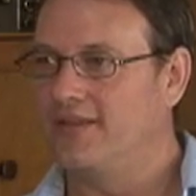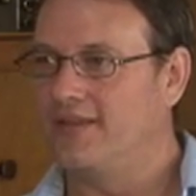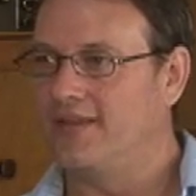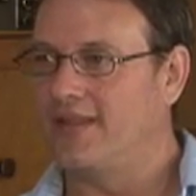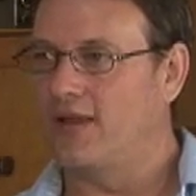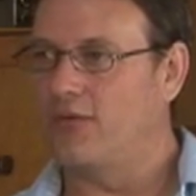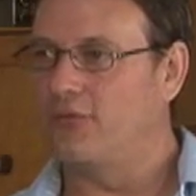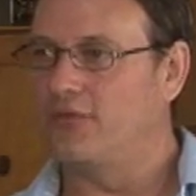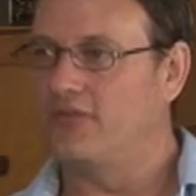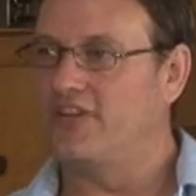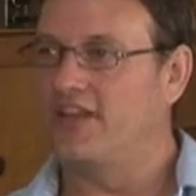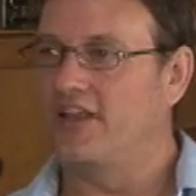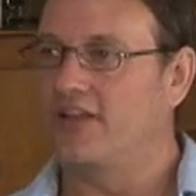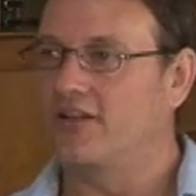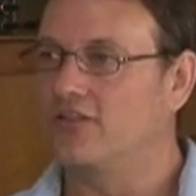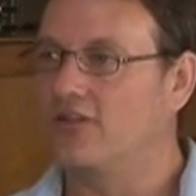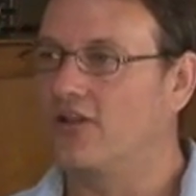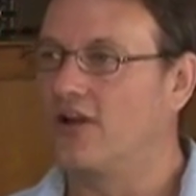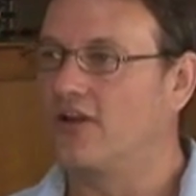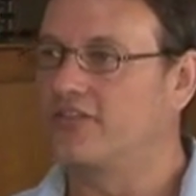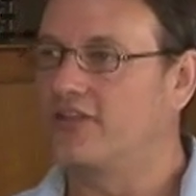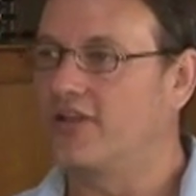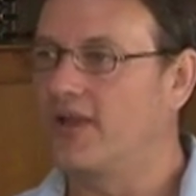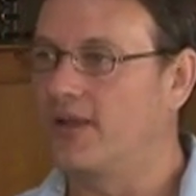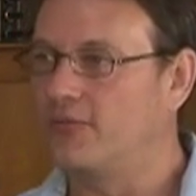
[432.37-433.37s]
that would take a
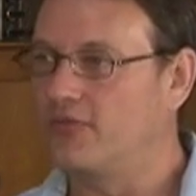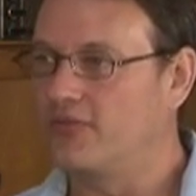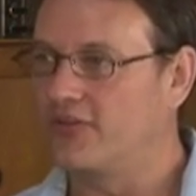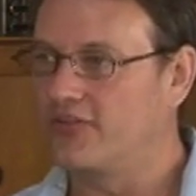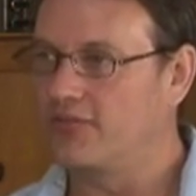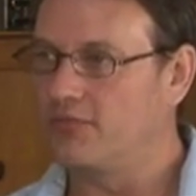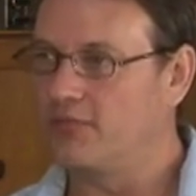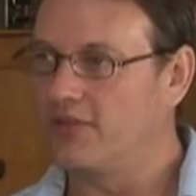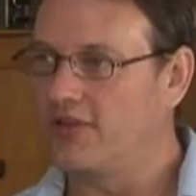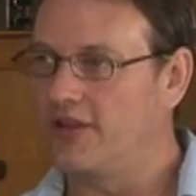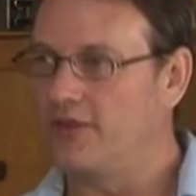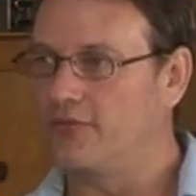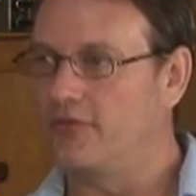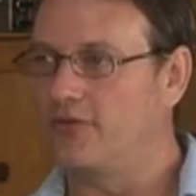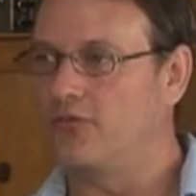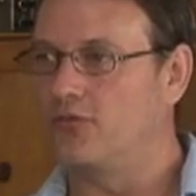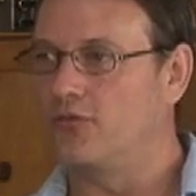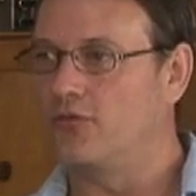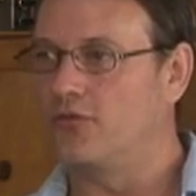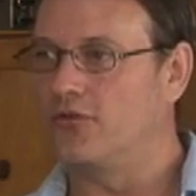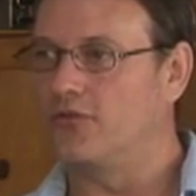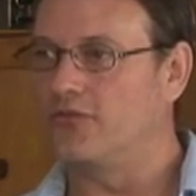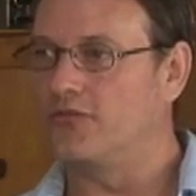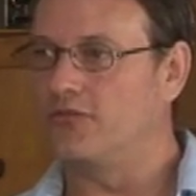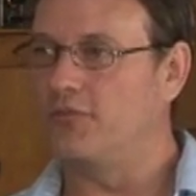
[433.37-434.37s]
long time to explain with
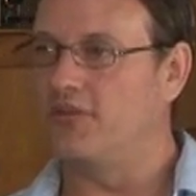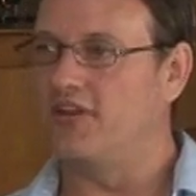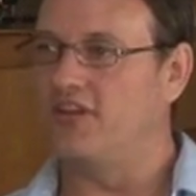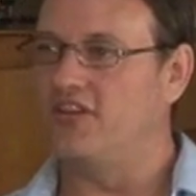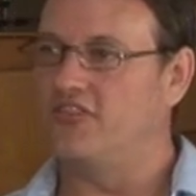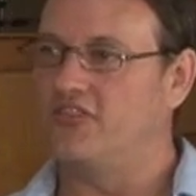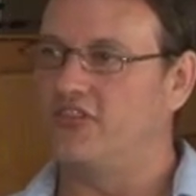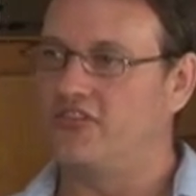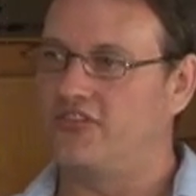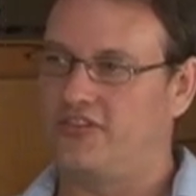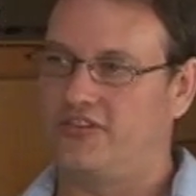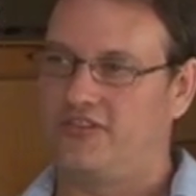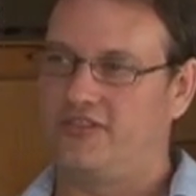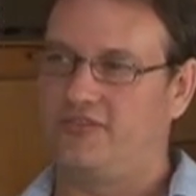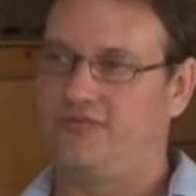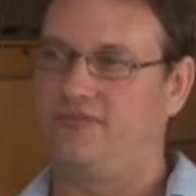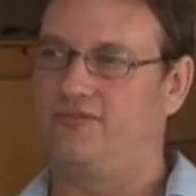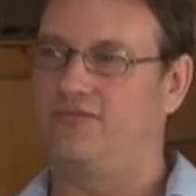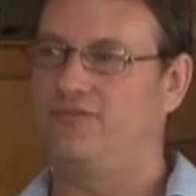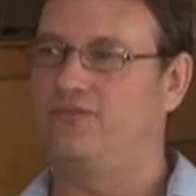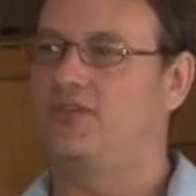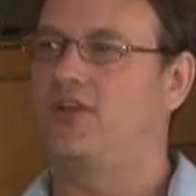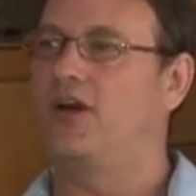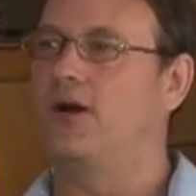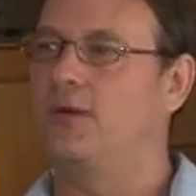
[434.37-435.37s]
words, but it just
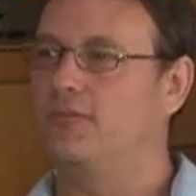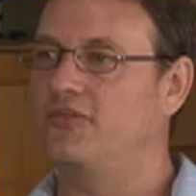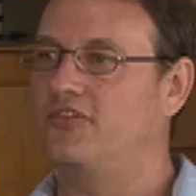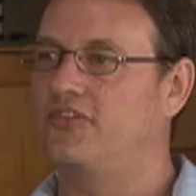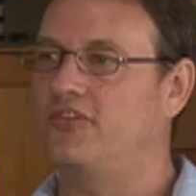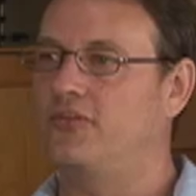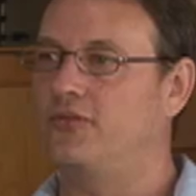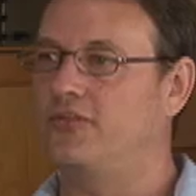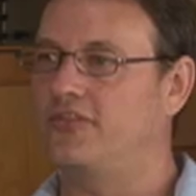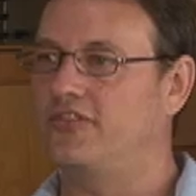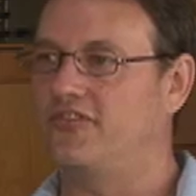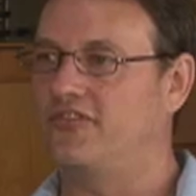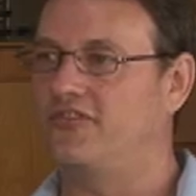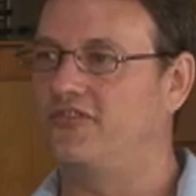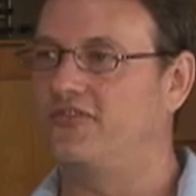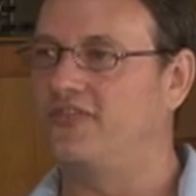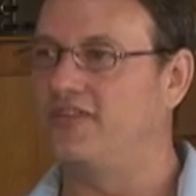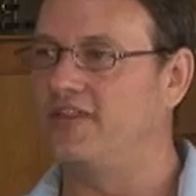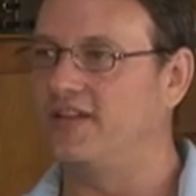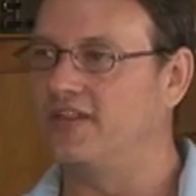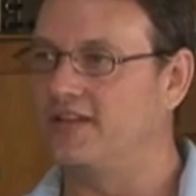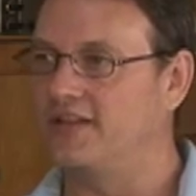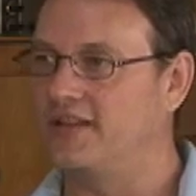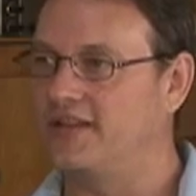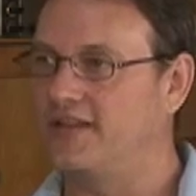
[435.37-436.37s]
comes to you as a
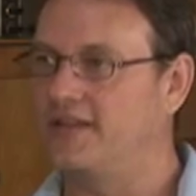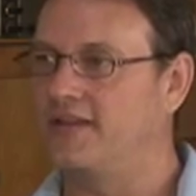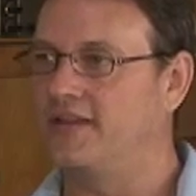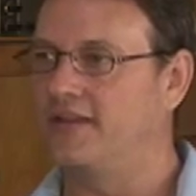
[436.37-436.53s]
feeling.